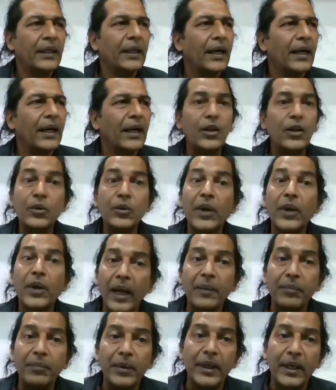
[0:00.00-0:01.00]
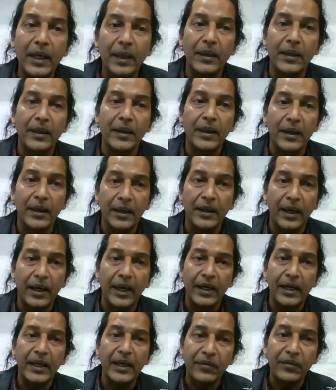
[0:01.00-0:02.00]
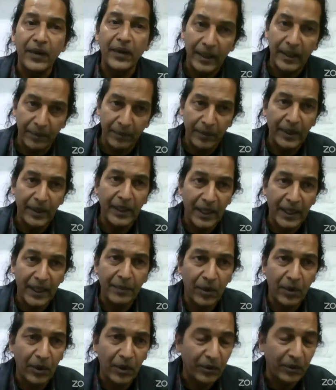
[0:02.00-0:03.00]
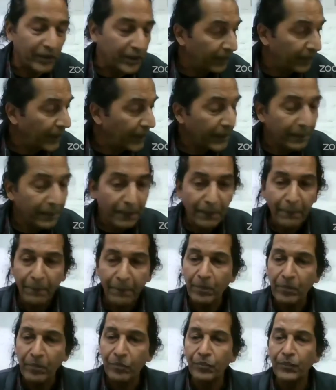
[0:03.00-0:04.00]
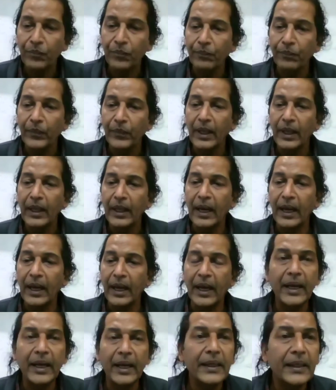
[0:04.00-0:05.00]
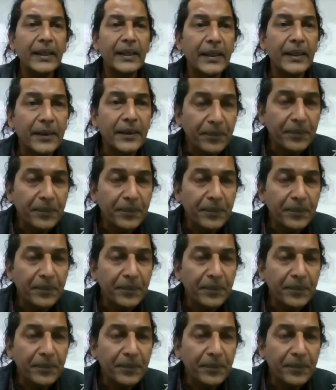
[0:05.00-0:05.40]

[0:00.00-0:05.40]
on, to help me identify them, and he came along with me. And